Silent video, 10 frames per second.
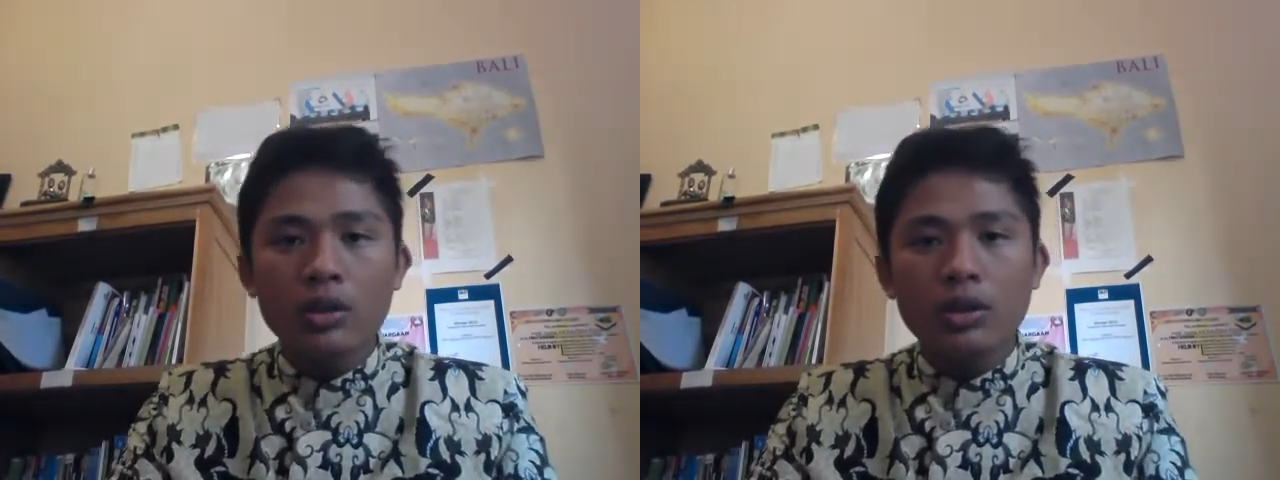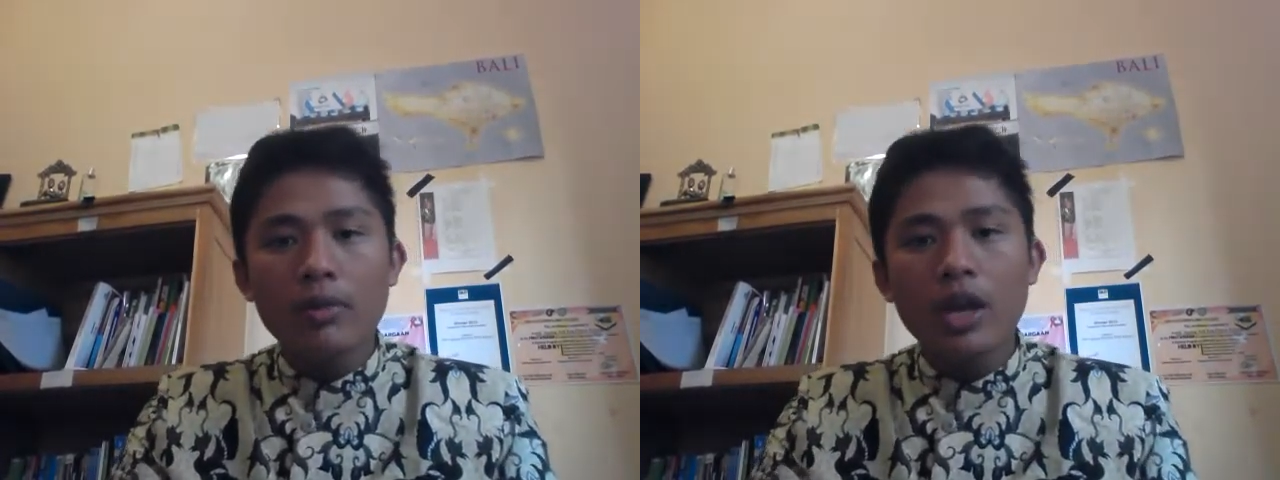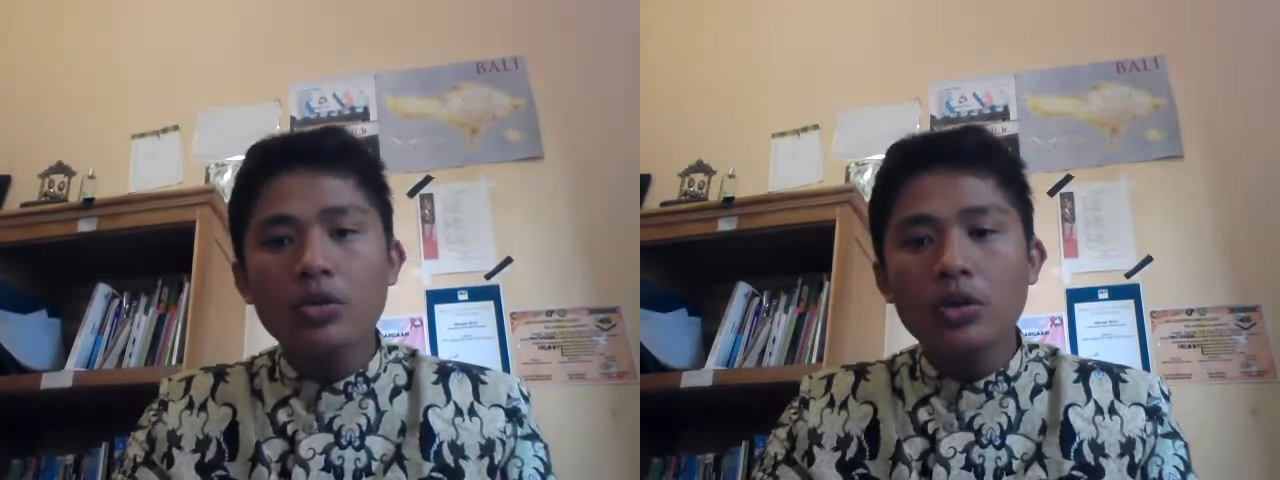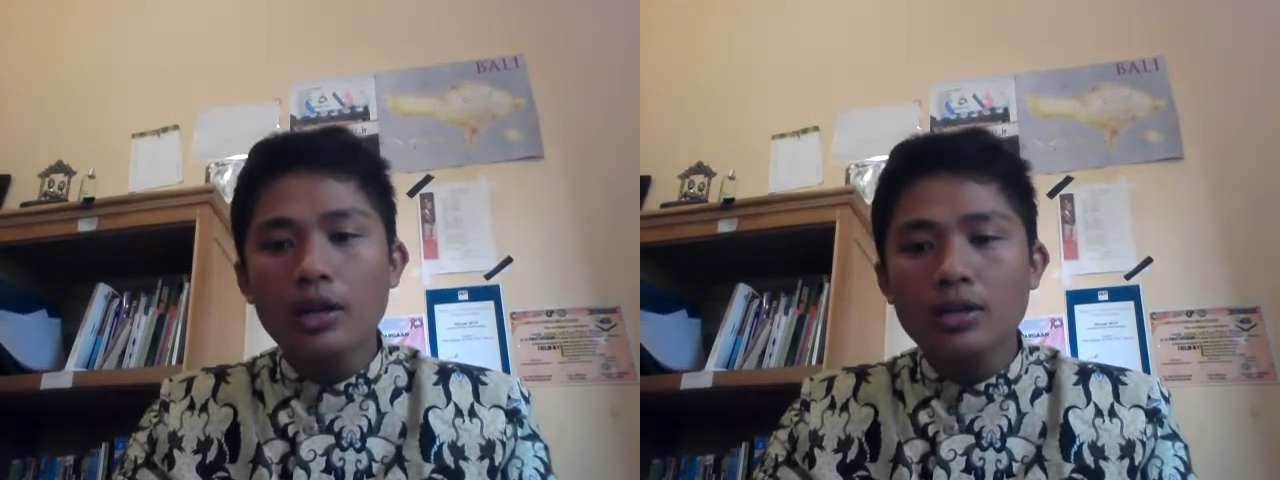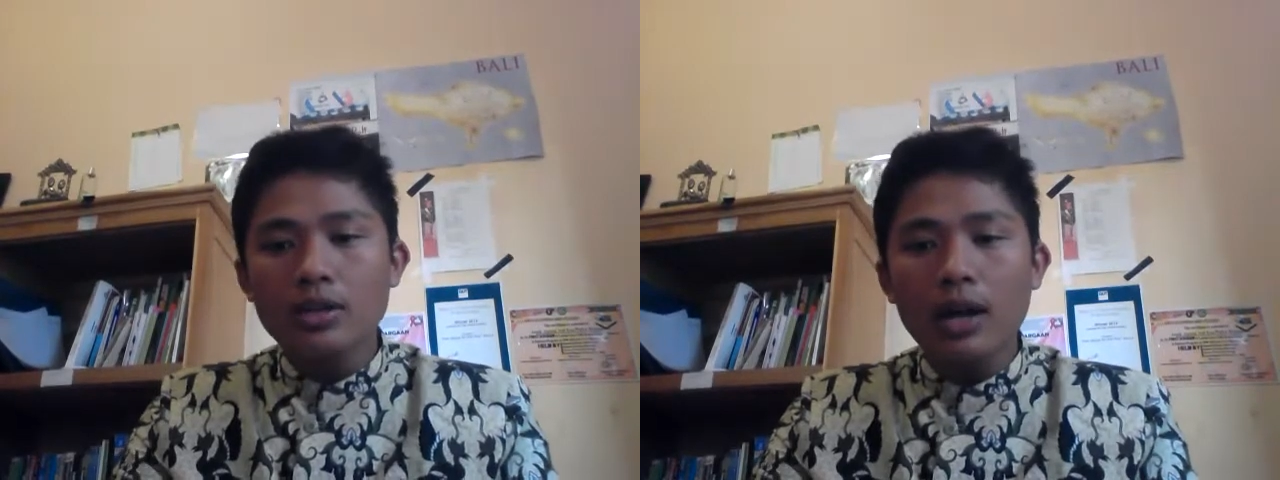The main tool I
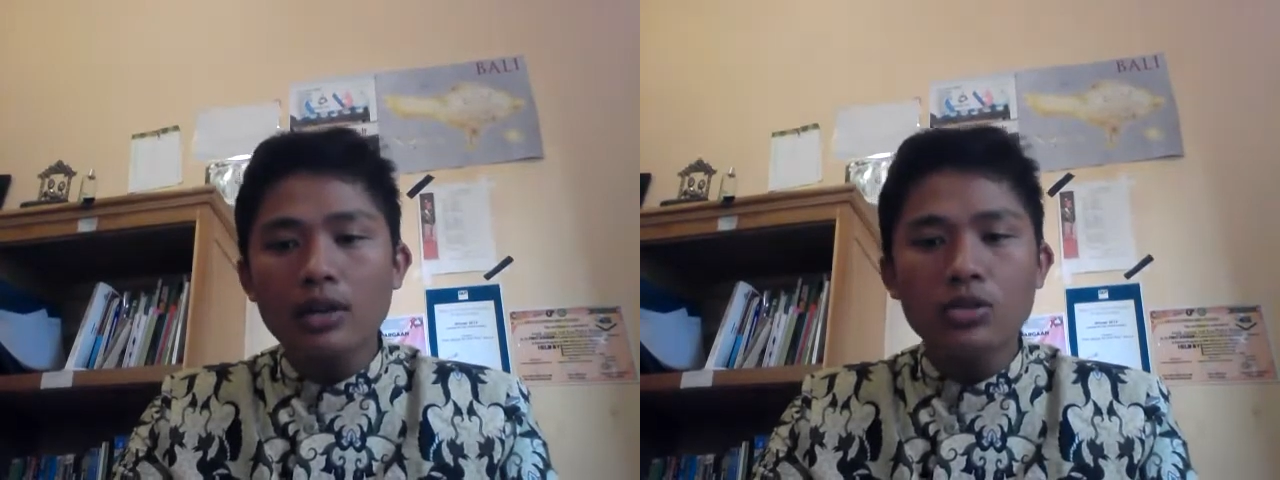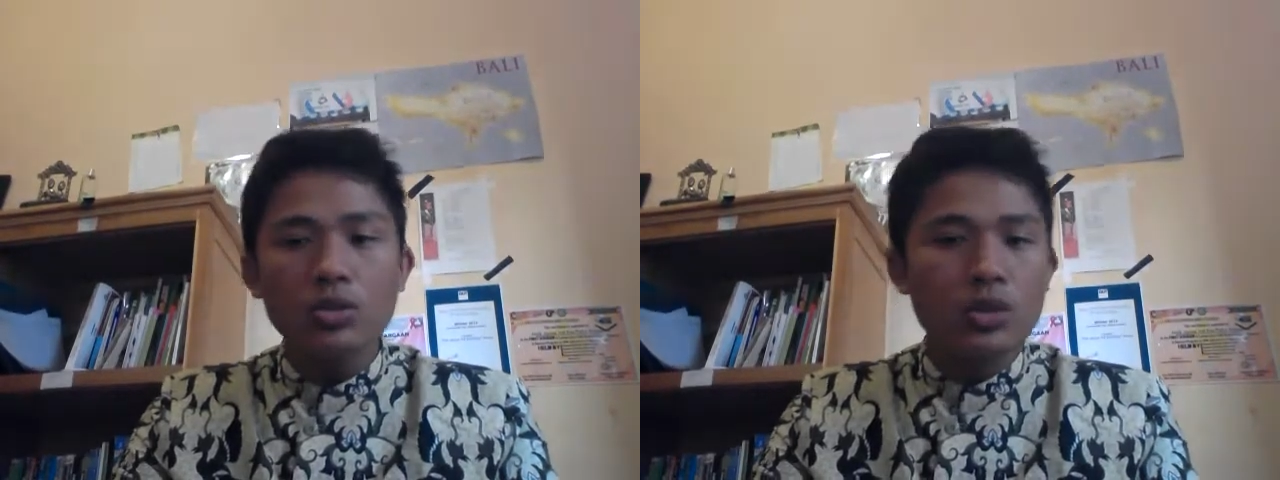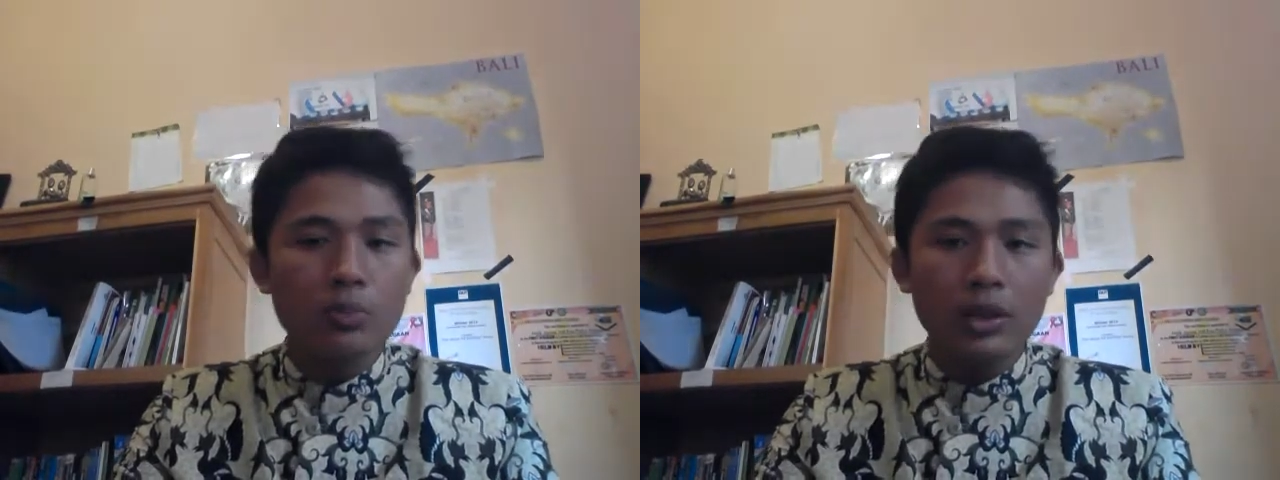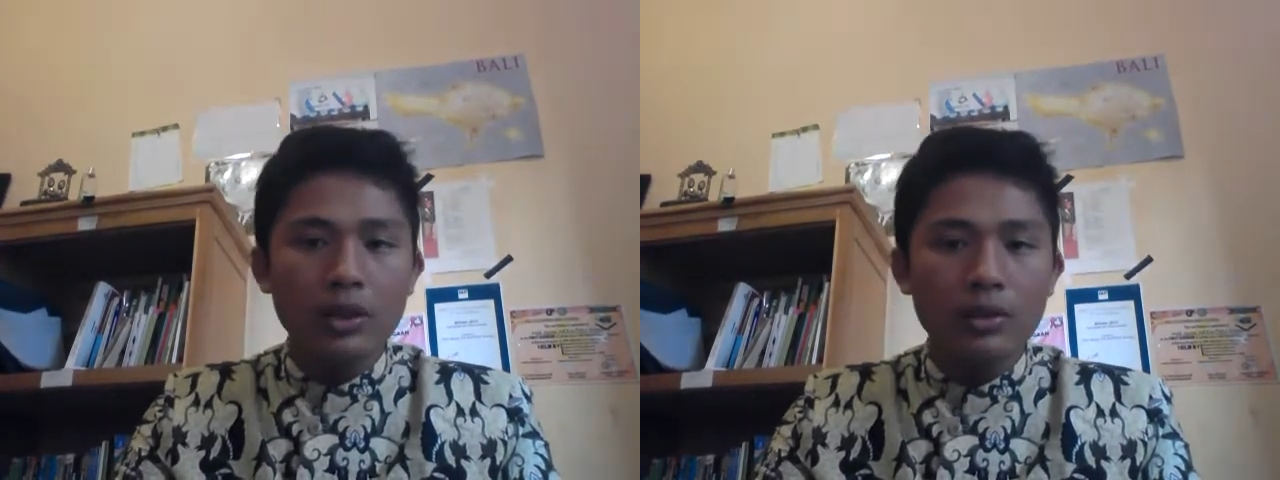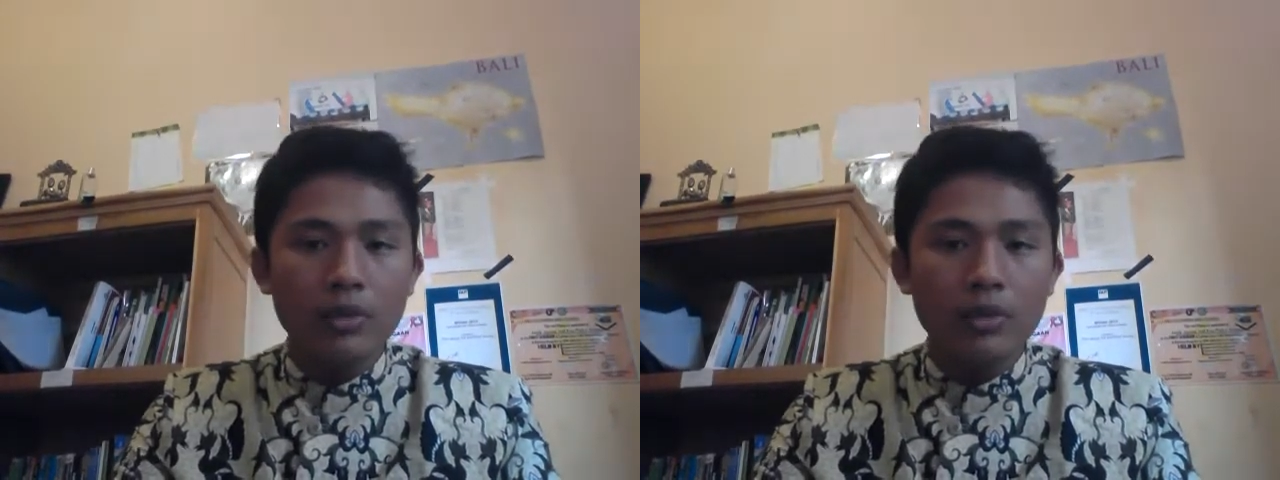design is so simple.